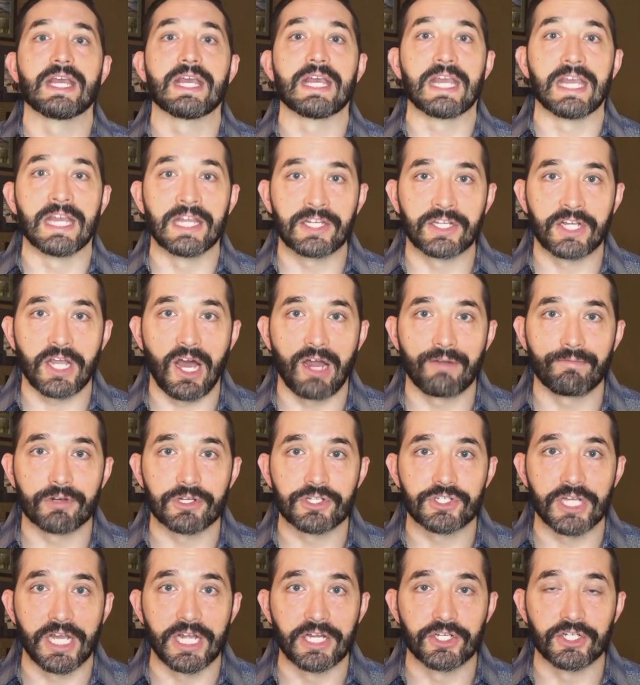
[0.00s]
in
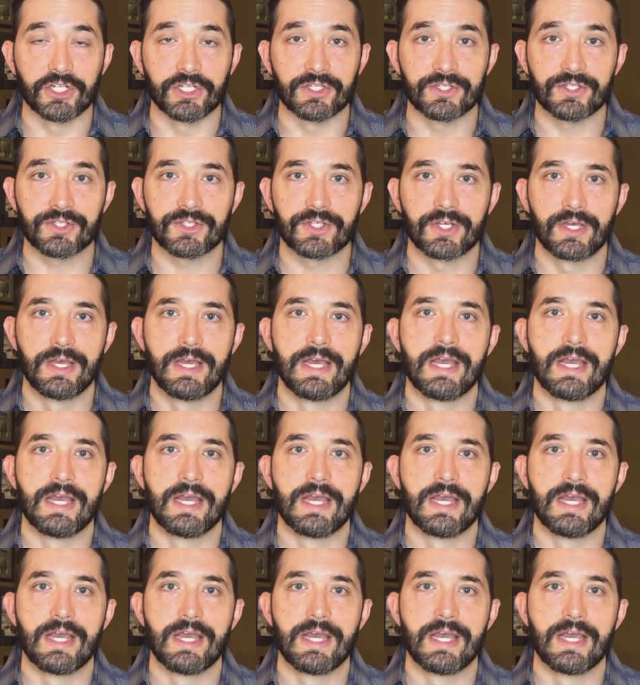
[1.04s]
conversations.